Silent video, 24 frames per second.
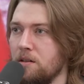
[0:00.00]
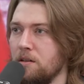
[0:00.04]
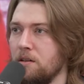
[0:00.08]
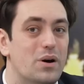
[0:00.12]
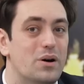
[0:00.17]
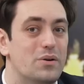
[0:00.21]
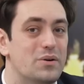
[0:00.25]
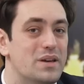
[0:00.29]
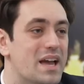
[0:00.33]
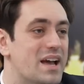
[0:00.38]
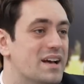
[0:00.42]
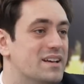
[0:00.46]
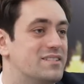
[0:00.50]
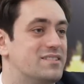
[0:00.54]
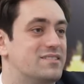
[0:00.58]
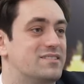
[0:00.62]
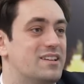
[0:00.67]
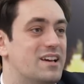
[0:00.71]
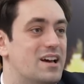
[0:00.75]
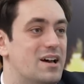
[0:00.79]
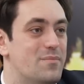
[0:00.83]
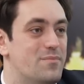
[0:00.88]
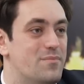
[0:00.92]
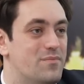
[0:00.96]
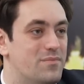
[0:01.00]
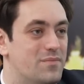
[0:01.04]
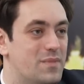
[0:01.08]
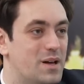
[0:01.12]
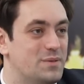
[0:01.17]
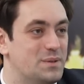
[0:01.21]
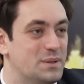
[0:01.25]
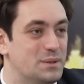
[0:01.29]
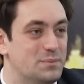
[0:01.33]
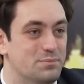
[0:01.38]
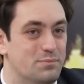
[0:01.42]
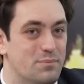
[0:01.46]
Well, yes.
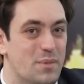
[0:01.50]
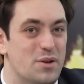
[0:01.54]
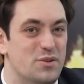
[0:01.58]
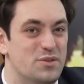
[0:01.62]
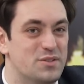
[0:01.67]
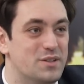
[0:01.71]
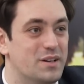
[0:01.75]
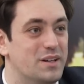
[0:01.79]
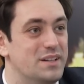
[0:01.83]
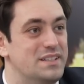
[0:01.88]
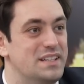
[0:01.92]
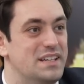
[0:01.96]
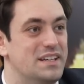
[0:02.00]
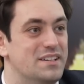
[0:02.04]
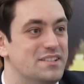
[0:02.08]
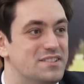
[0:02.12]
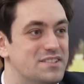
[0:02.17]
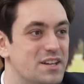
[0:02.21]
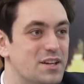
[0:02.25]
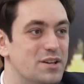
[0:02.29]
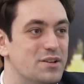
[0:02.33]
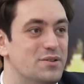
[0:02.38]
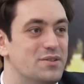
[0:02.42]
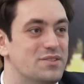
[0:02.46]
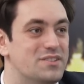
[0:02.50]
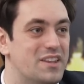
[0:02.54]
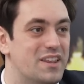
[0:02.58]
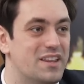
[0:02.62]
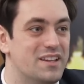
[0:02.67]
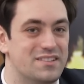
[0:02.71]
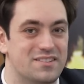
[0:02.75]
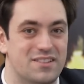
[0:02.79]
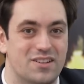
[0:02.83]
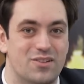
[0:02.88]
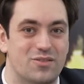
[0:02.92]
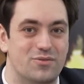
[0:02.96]
I think most ideas do, so
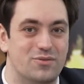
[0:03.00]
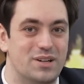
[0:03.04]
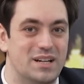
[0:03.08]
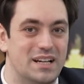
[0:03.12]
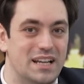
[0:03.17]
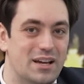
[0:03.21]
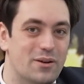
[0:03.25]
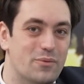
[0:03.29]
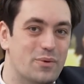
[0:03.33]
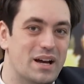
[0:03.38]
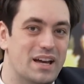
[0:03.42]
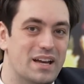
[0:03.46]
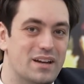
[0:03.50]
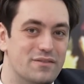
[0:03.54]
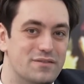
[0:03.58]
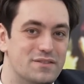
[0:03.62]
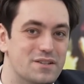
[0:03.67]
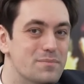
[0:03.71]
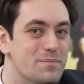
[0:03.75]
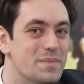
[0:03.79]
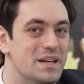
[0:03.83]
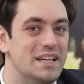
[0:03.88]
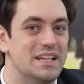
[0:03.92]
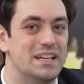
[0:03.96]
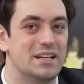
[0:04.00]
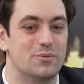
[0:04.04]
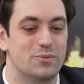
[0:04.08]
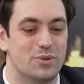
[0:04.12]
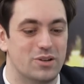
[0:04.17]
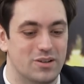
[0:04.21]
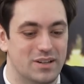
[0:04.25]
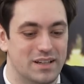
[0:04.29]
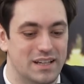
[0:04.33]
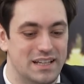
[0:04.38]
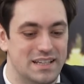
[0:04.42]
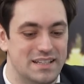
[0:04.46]
that's not really a way of demeaning
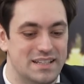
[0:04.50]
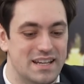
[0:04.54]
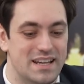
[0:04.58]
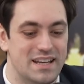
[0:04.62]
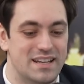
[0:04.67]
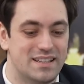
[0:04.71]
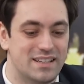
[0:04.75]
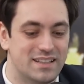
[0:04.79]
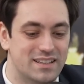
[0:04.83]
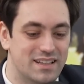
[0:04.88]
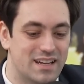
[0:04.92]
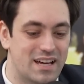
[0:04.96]
what he did.